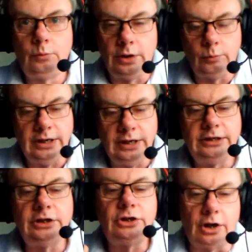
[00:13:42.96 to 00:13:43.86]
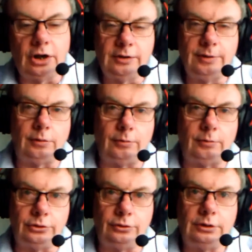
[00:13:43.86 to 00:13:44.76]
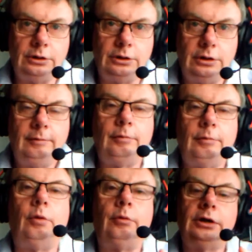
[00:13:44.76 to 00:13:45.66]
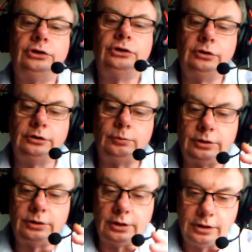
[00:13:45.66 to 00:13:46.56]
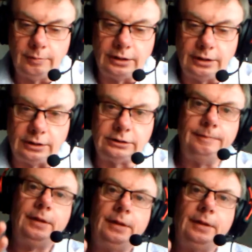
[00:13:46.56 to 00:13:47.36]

we need to document what we're doing, but what we're actually doing is we're documenting it